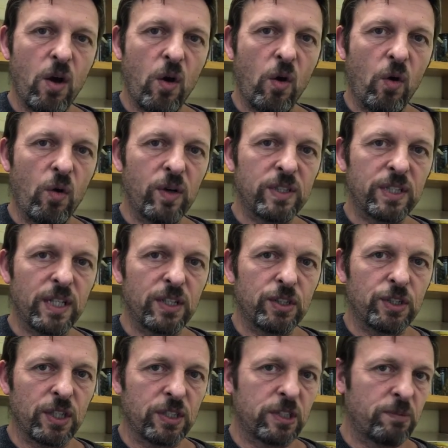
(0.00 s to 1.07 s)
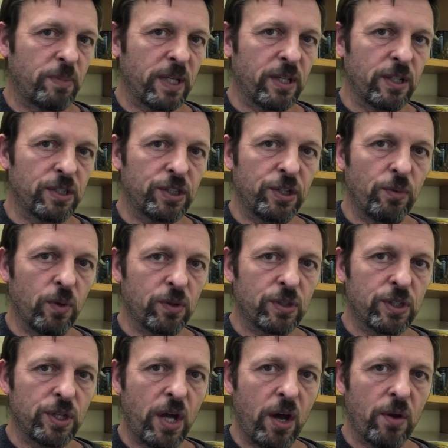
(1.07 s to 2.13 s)
Or is it just because you want
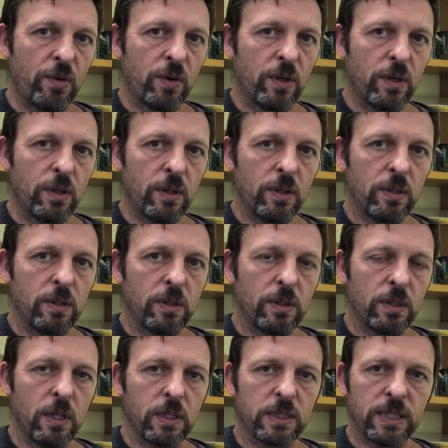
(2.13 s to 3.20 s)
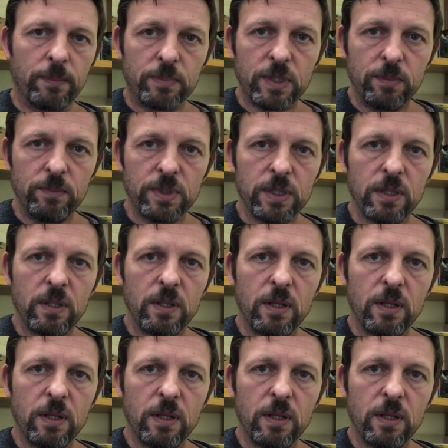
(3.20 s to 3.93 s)
to know?" "Symptoms?